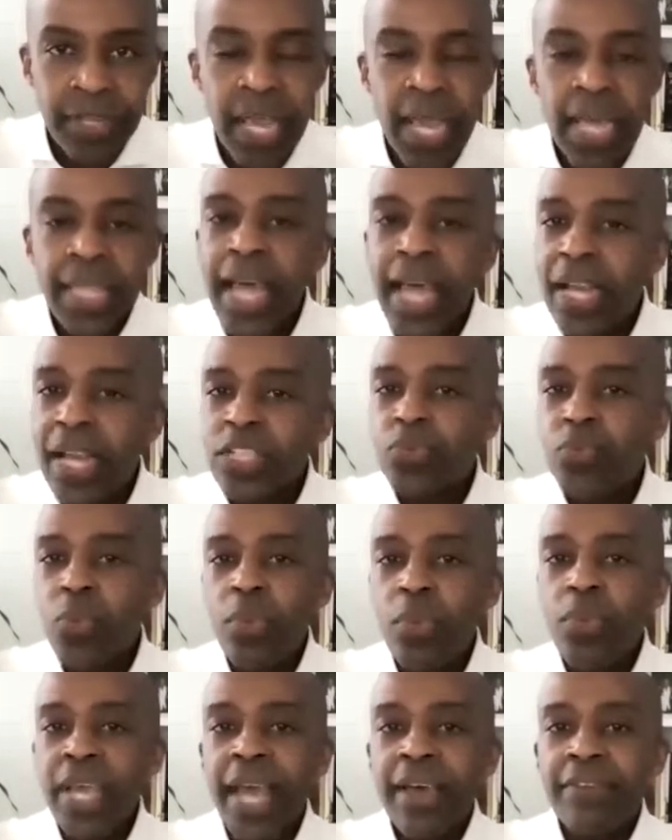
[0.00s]
And that is
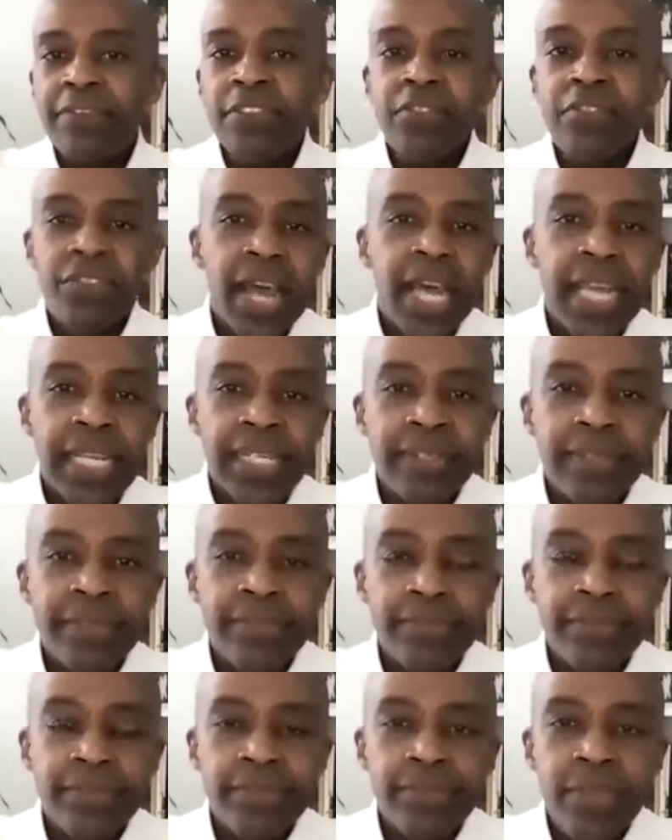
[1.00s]
what we have to fight.
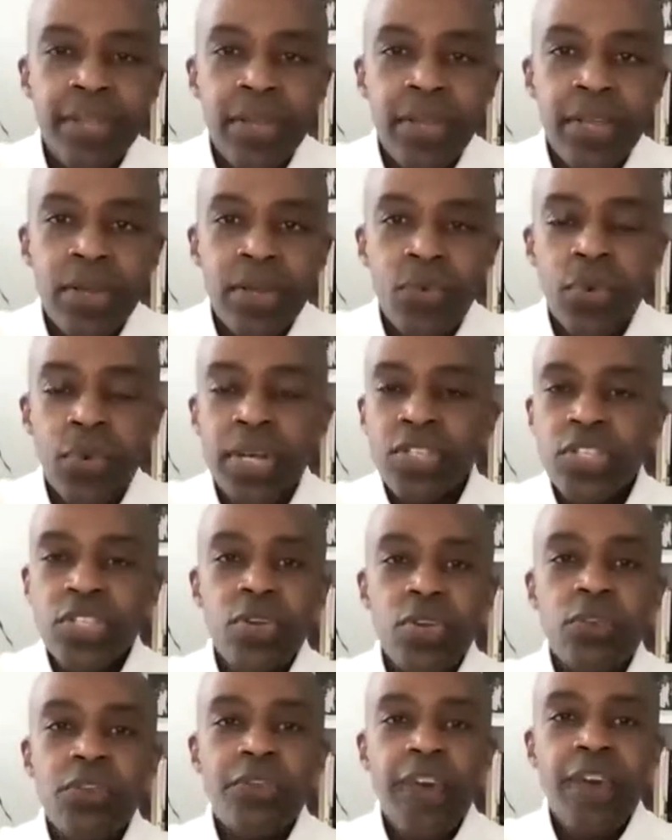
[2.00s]
We're
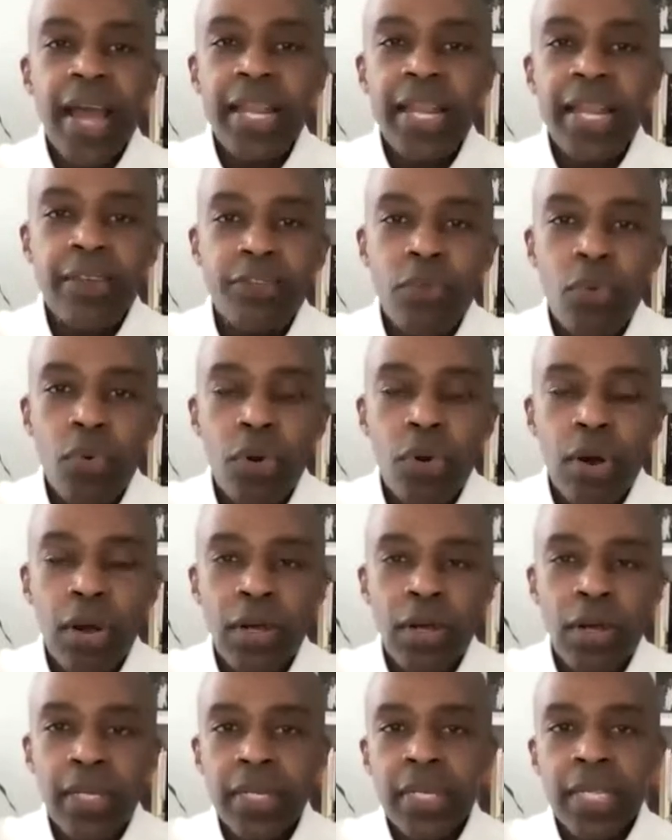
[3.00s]
still fighting
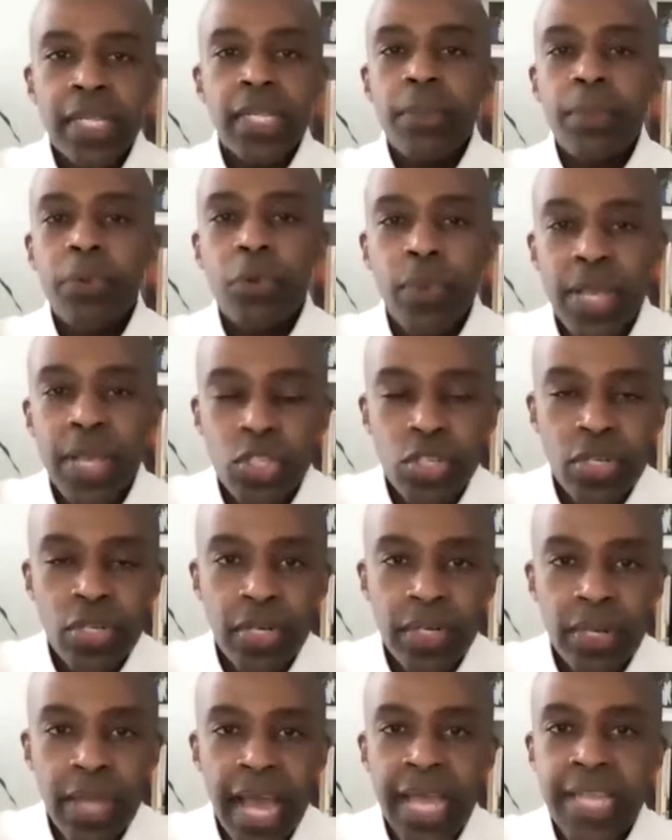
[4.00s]
for
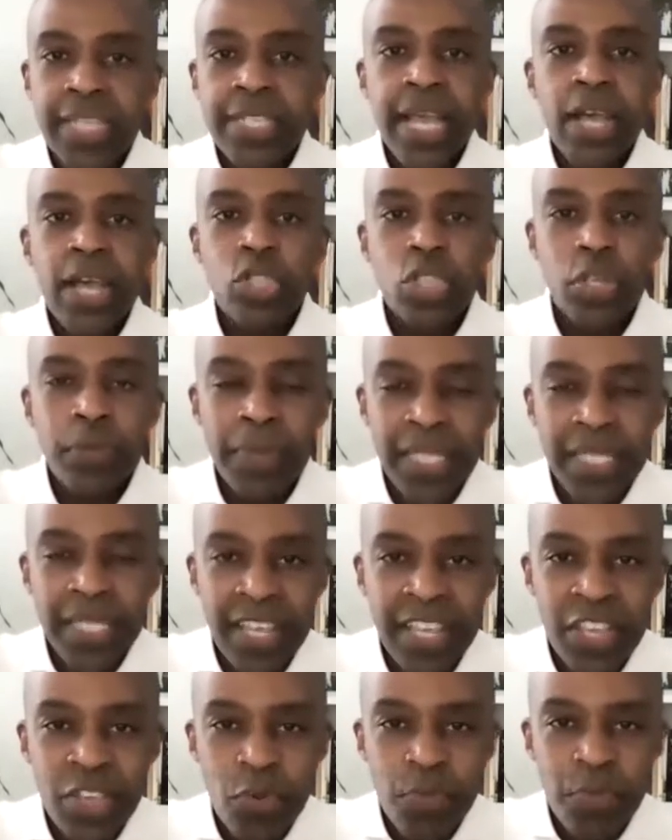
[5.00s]
liberation as
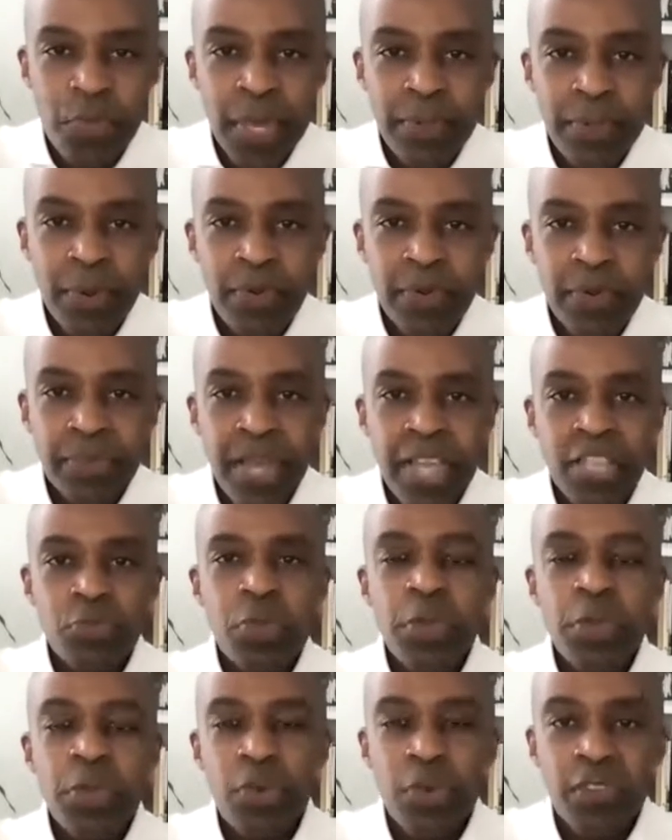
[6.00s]
LGBTQ people, as
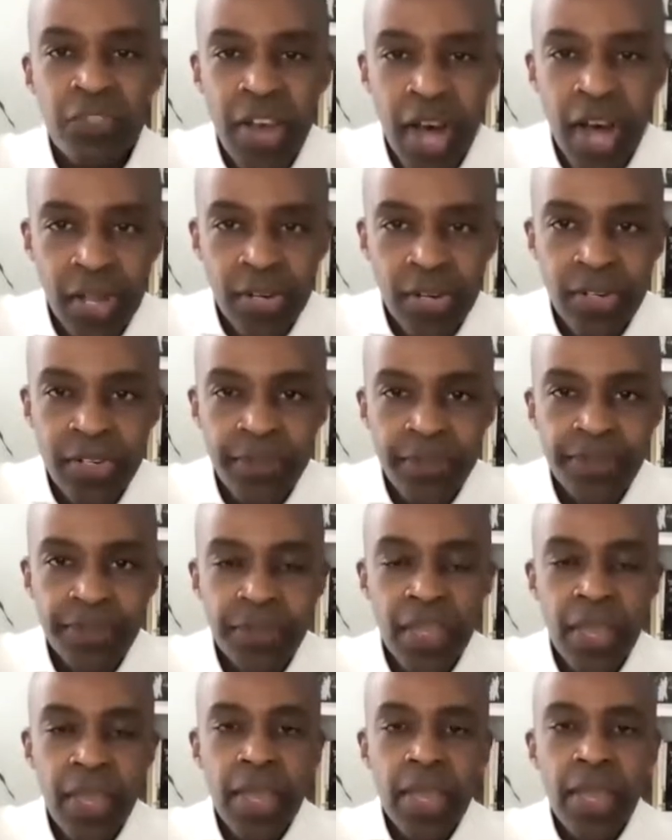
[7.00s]
people of color.
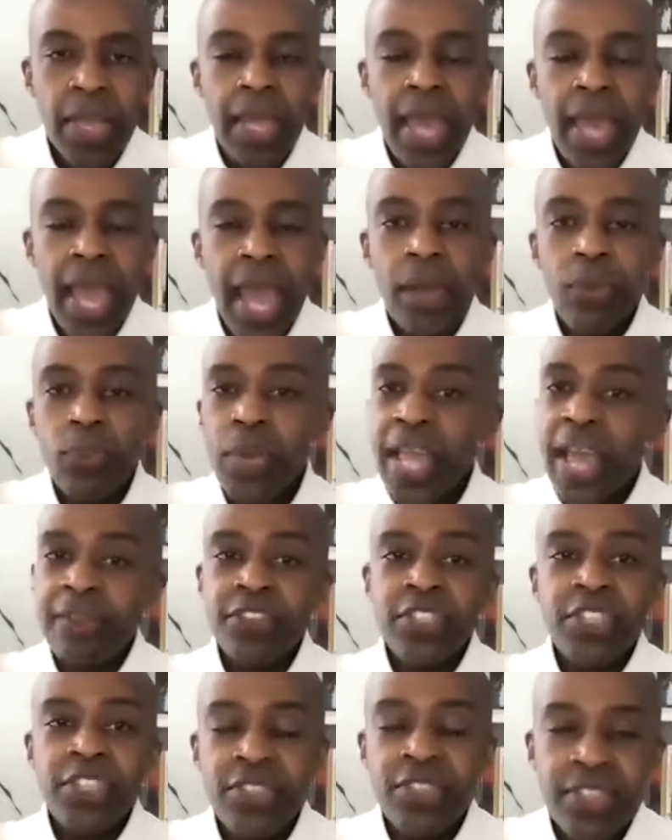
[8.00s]
And we have
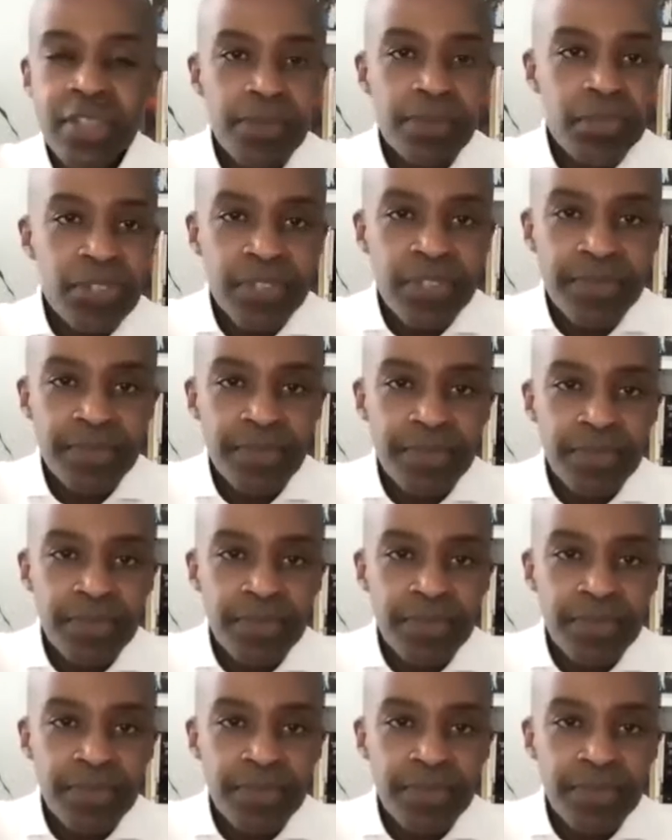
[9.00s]
systems